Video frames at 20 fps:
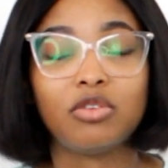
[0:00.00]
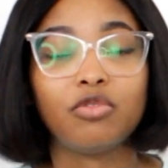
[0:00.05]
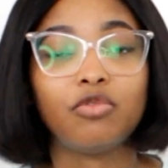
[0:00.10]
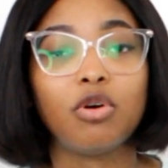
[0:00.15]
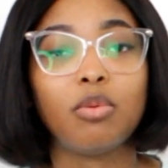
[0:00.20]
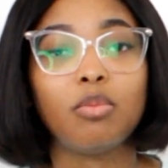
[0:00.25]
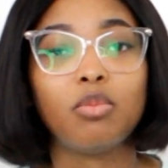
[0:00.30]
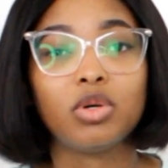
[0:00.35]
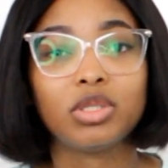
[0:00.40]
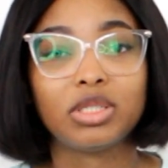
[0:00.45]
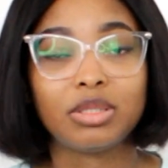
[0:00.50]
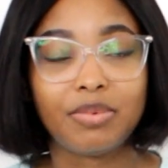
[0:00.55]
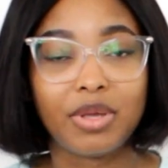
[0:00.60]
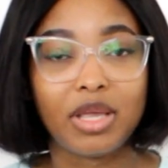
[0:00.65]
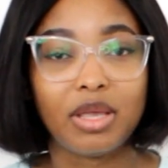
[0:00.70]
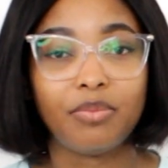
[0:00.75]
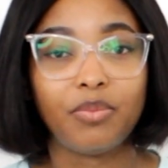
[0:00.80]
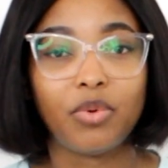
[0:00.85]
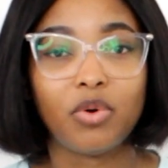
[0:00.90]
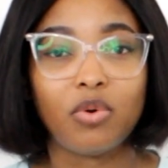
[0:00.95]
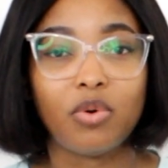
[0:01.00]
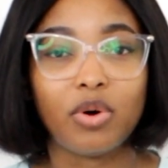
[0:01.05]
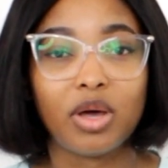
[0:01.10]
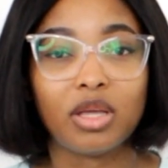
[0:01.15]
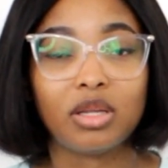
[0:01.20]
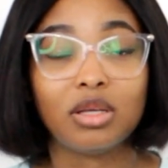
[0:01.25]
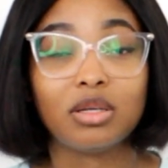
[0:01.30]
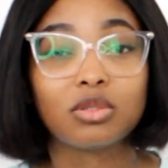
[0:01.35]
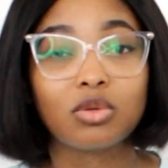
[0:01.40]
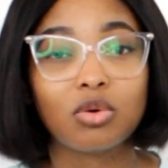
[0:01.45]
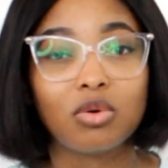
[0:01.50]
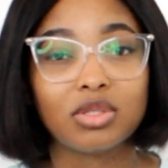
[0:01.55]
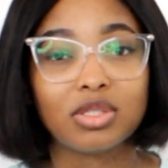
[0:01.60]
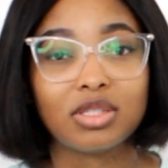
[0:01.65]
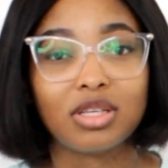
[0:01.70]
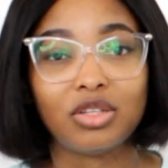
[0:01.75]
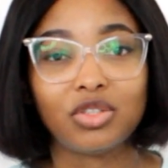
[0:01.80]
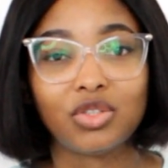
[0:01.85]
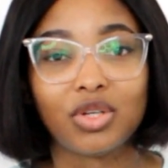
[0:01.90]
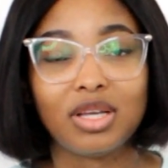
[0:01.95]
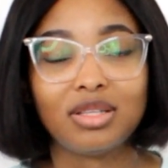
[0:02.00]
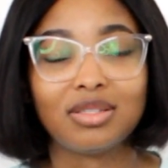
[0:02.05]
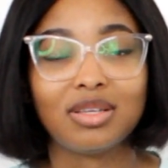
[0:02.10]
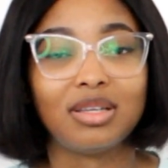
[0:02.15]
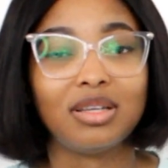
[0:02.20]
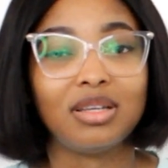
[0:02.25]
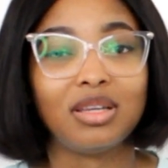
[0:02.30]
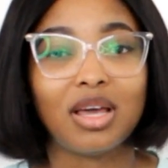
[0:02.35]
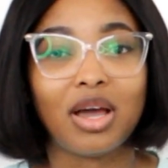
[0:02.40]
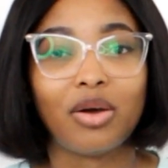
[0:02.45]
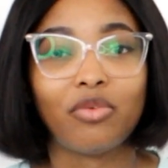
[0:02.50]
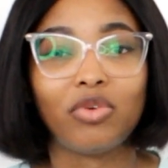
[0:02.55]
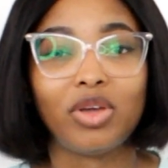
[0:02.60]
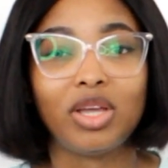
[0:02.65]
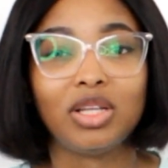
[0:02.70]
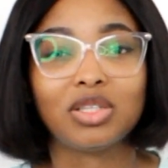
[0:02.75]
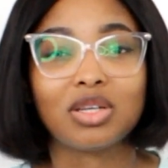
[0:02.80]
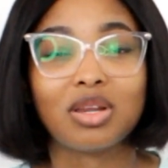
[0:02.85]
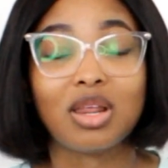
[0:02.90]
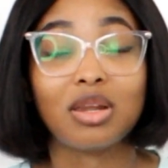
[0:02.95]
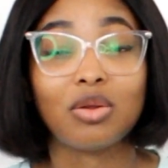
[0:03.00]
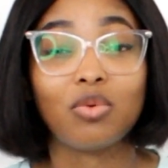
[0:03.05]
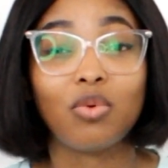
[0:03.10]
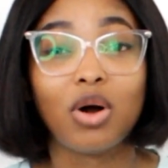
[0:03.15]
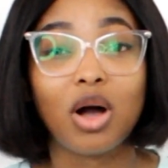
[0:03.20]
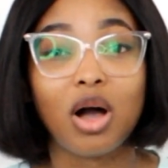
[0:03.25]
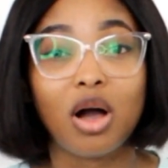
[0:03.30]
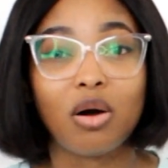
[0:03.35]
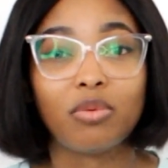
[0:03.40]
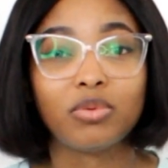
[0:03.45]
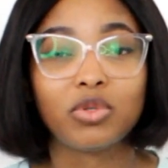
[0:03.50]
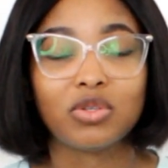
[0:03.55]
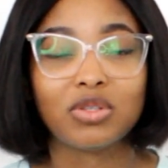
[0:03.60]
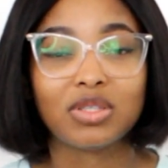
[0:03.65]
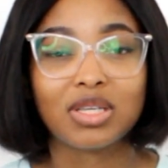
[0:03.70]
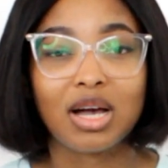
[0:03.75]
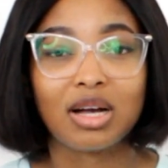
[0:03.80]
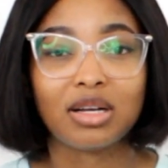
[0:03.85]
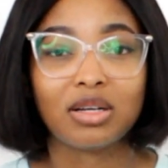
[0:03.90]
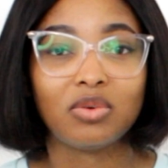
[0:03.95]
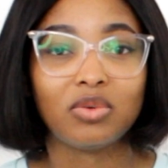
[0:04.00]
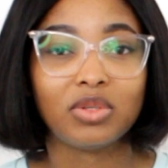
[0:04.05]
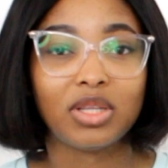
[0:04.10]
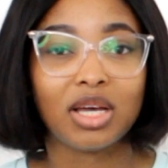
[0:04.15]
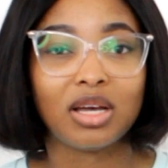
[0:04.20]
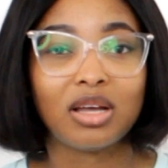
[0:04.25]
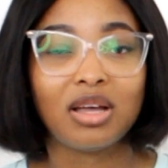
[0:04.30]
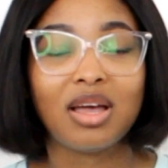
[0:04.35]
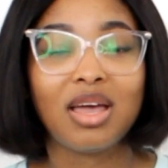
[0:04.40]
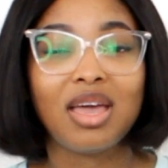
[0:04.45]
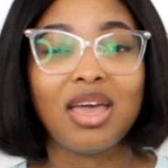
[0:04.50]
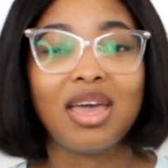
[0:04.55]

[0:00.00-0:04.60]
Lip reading: For most people, it is concentrated in that region and it will help to tackle that.